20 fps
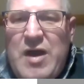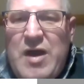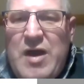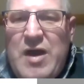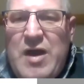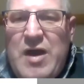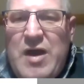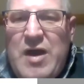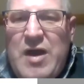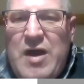
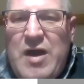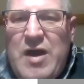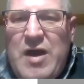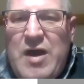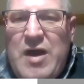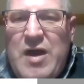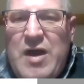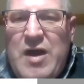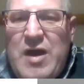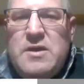the
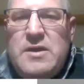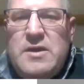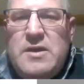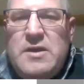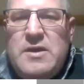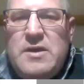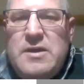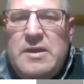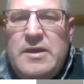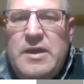soil.
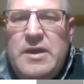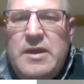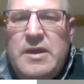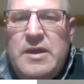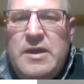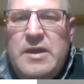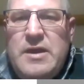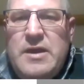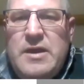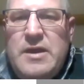
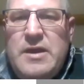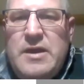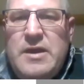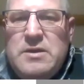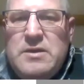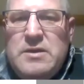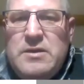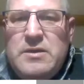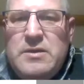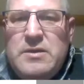Yeah.
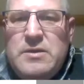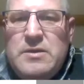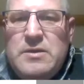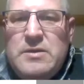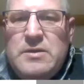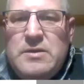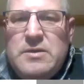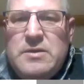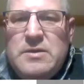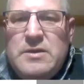
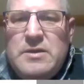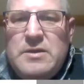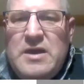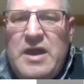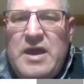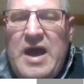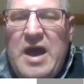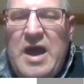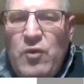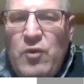
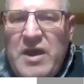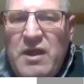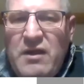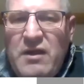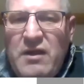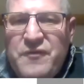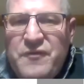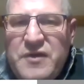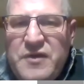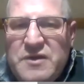How
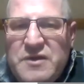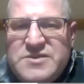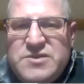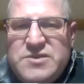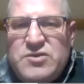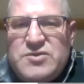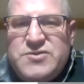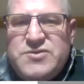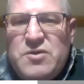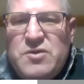healthy is
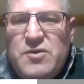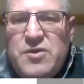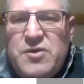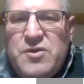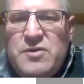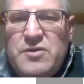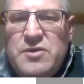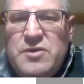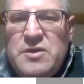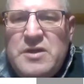your soil?
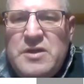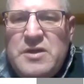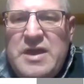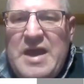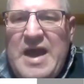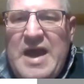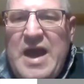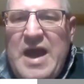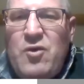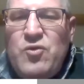
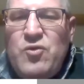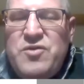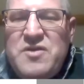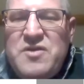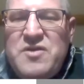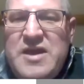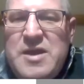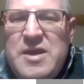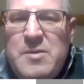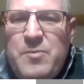How
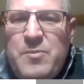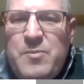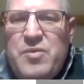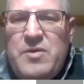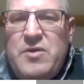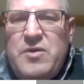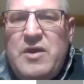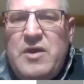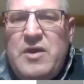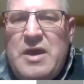deep
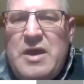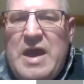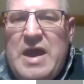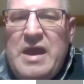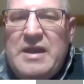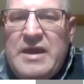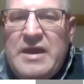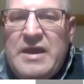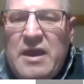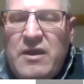
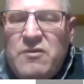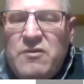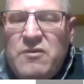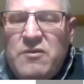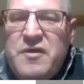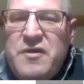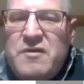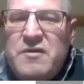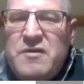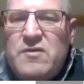and
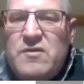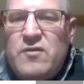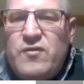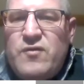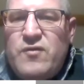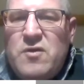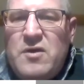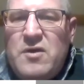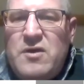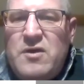healthy is your
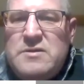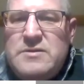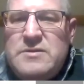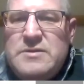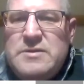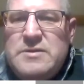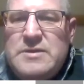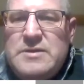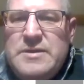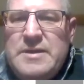soil?
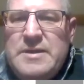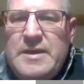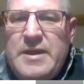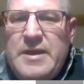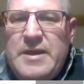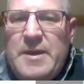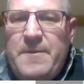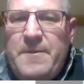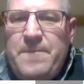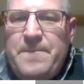
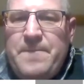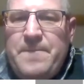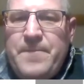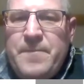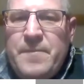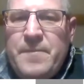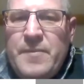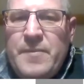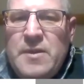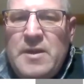Yeah.
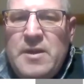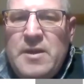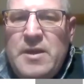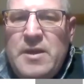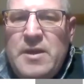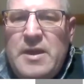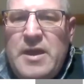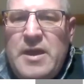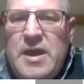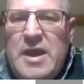
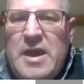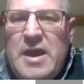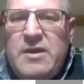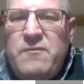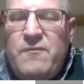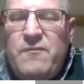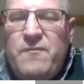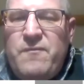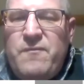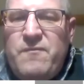
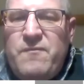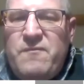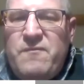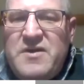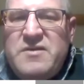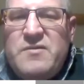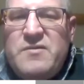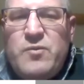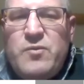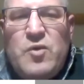And
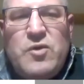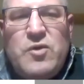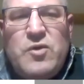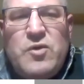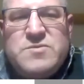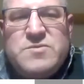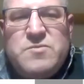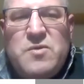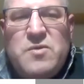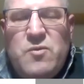this
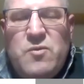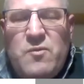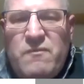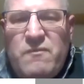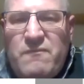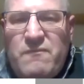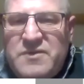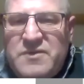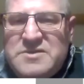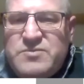was
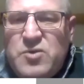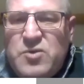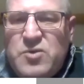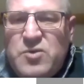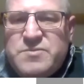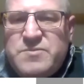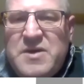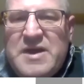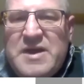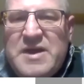my